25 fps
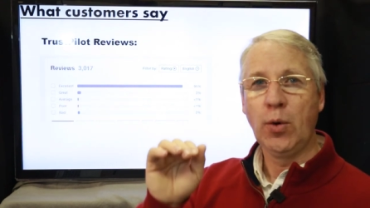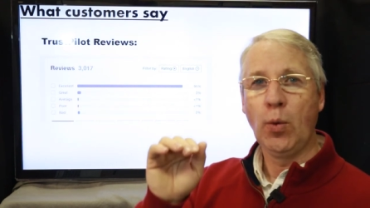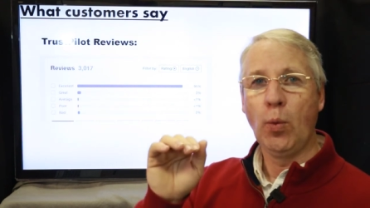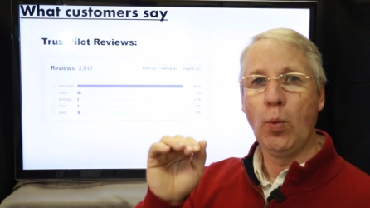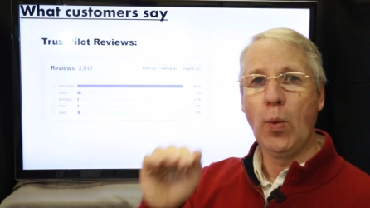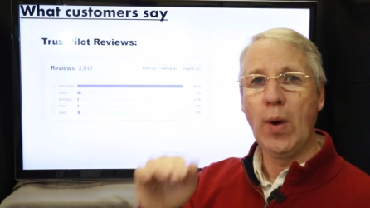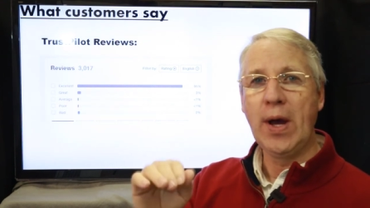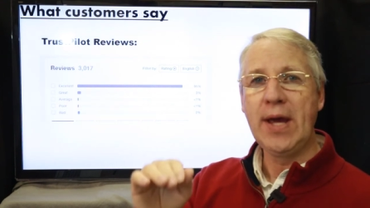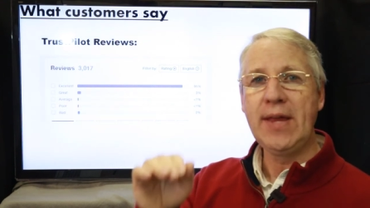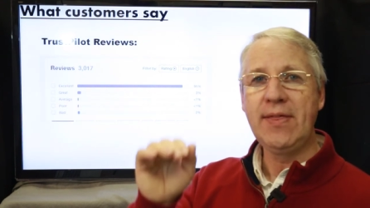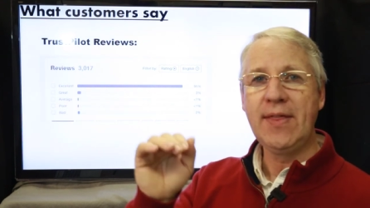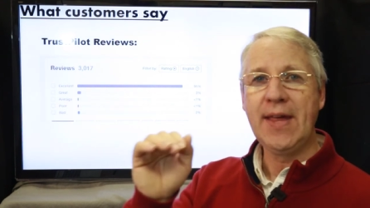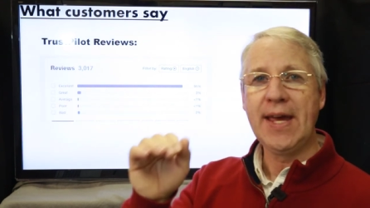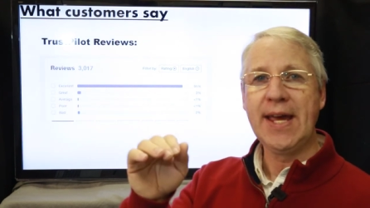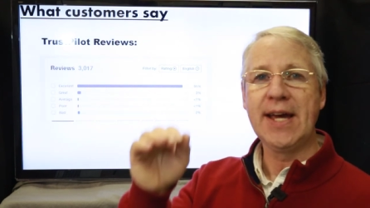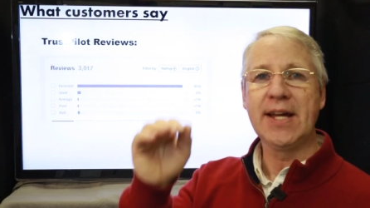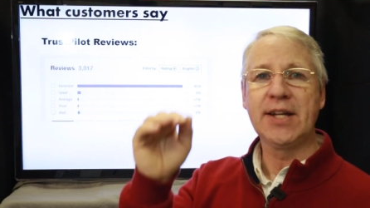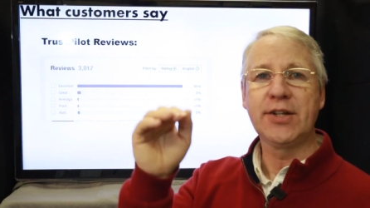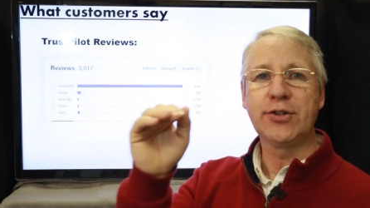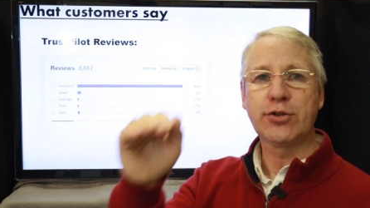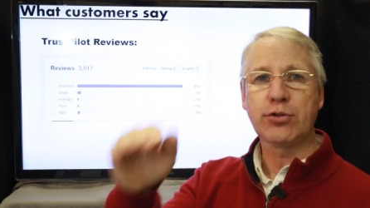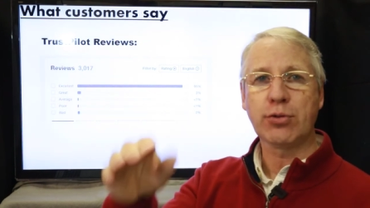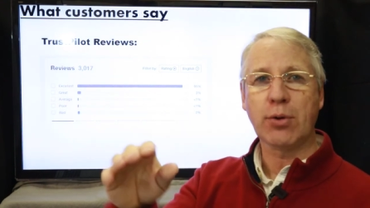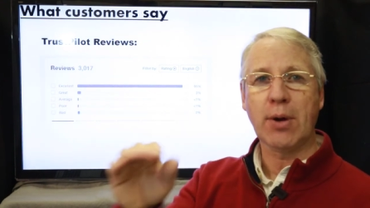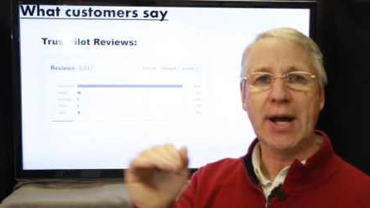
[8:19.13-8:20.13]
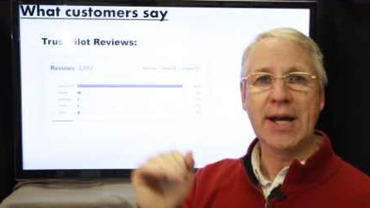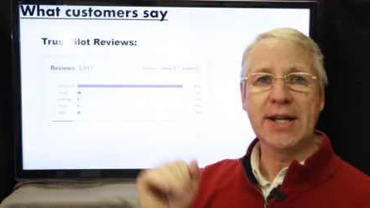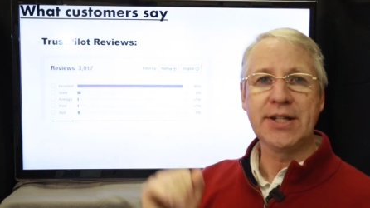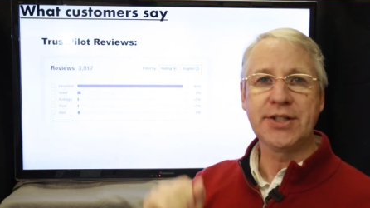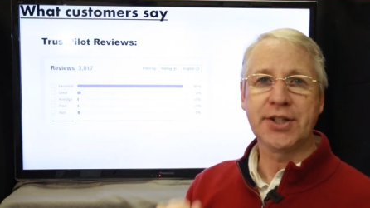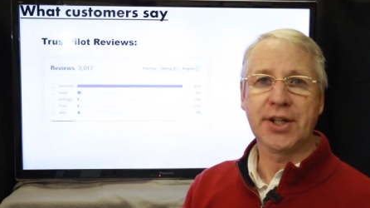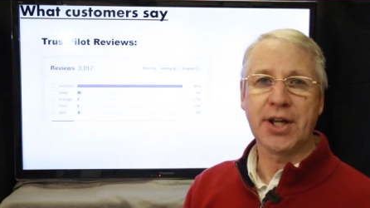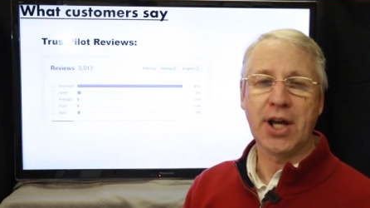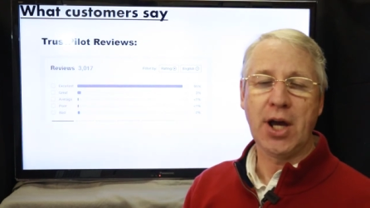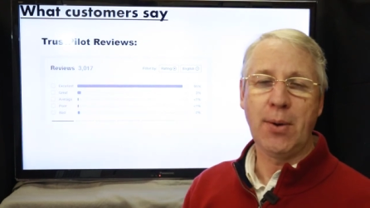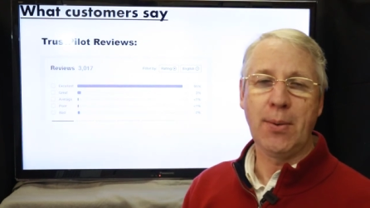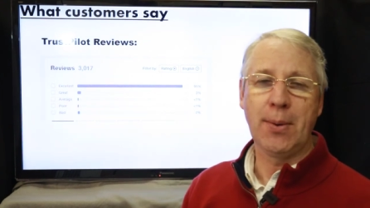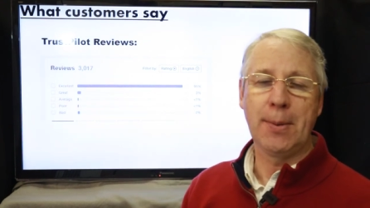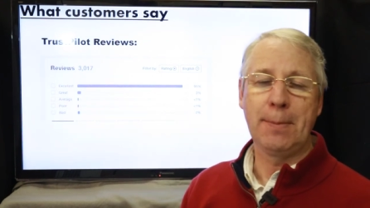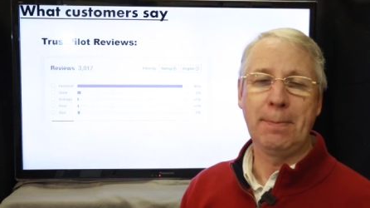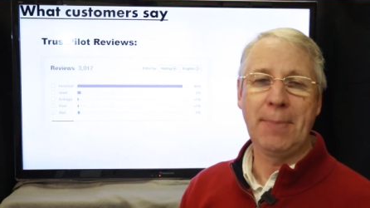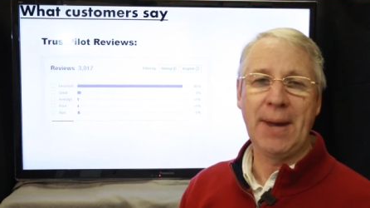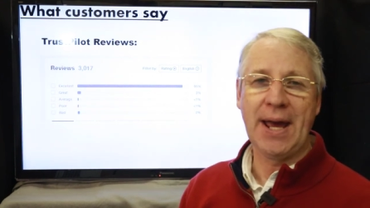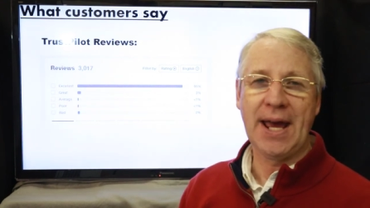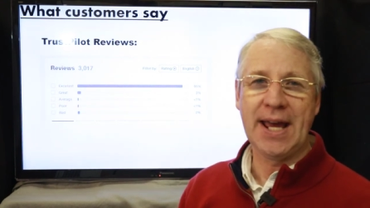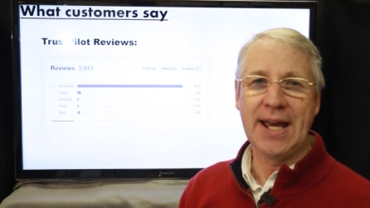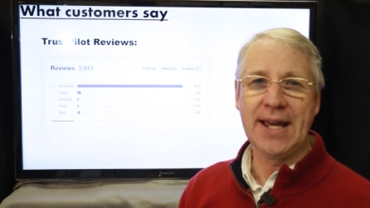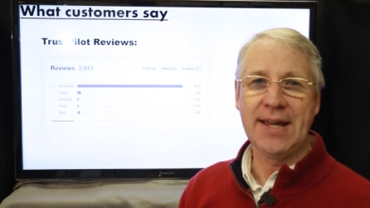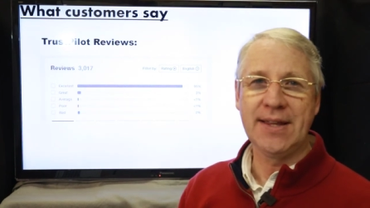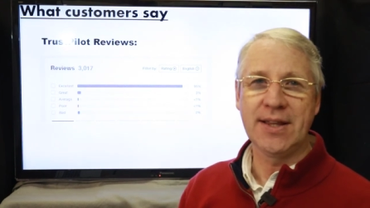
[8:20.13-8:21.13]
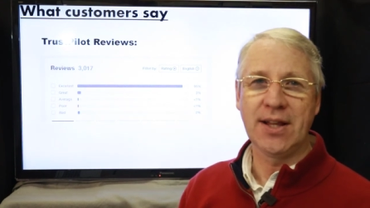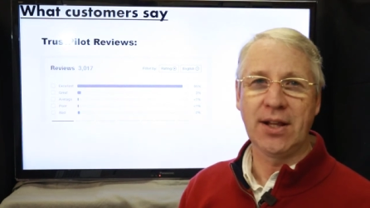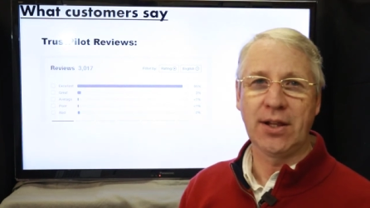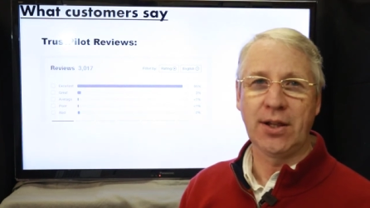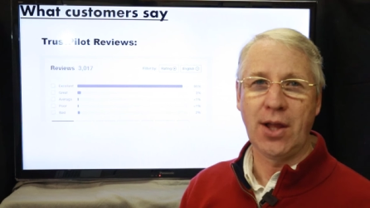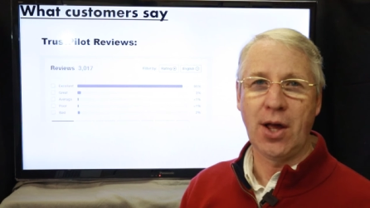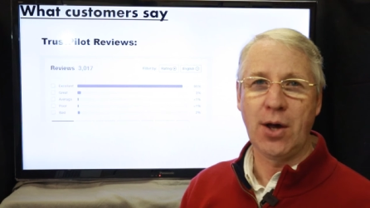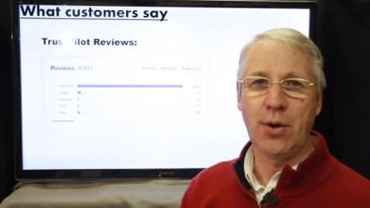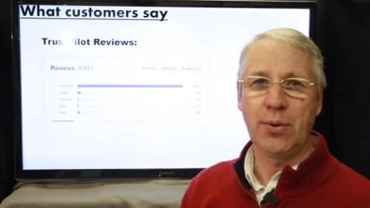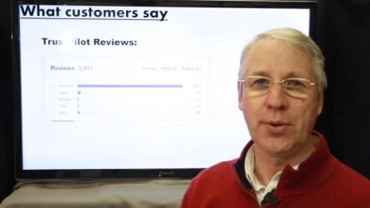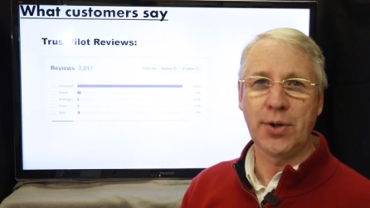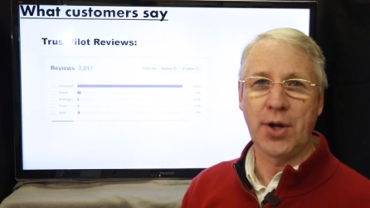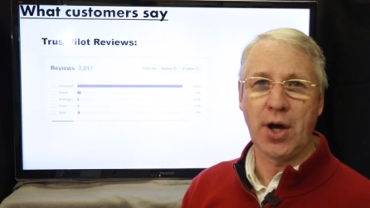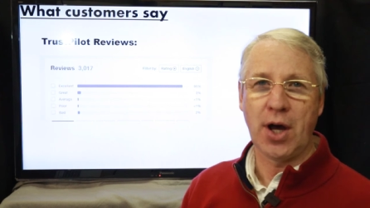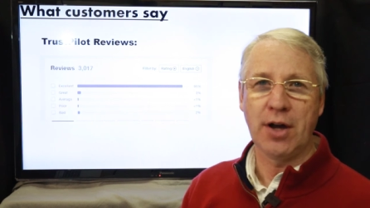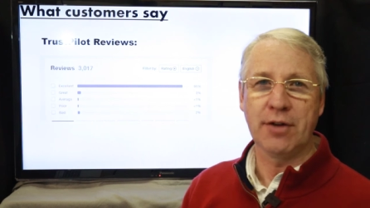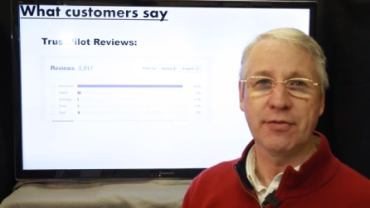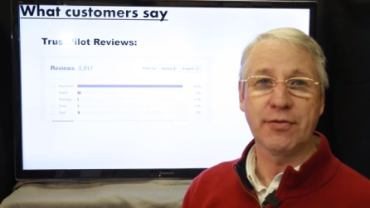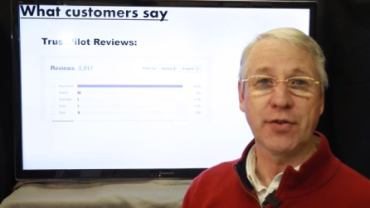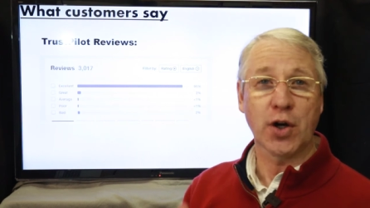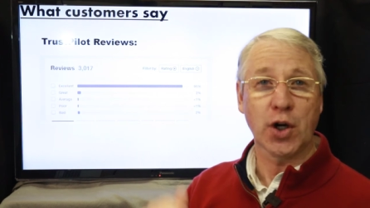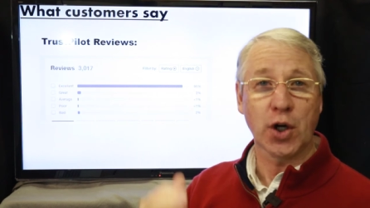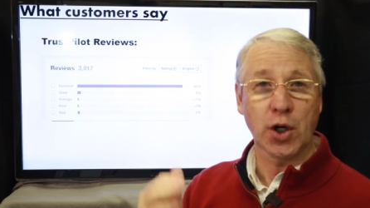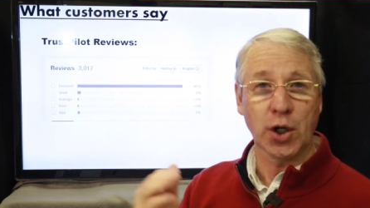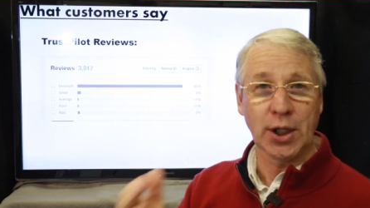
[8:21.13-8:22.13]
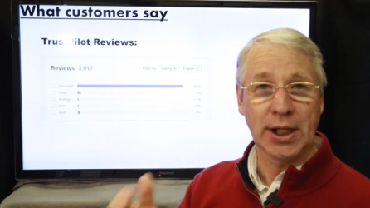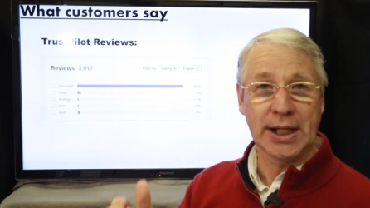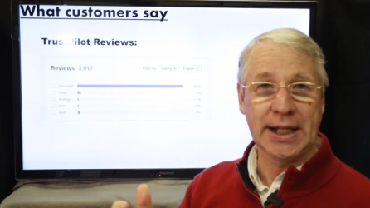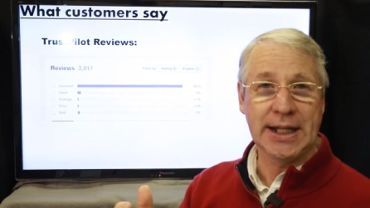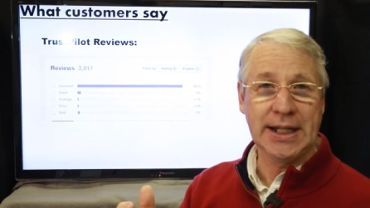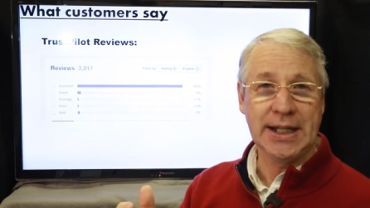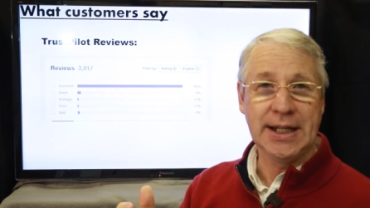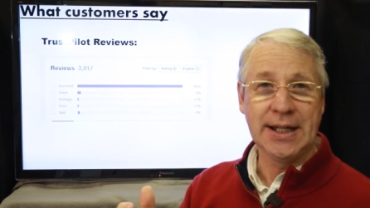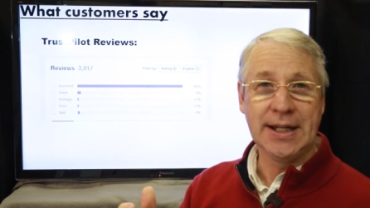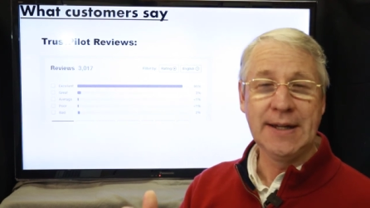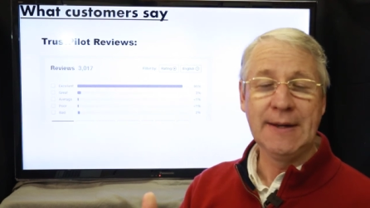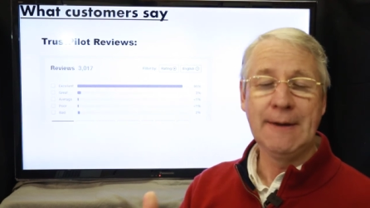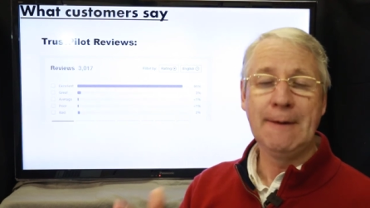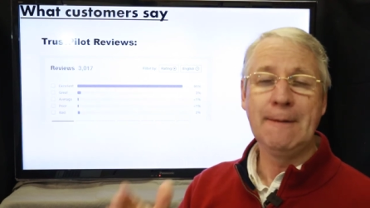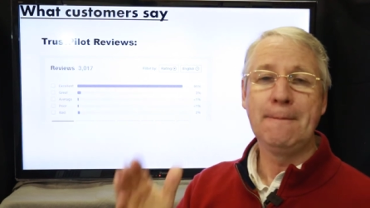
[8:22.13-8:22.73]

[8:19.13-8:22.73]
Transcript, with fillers: when they had tried to go and pay the loan off early,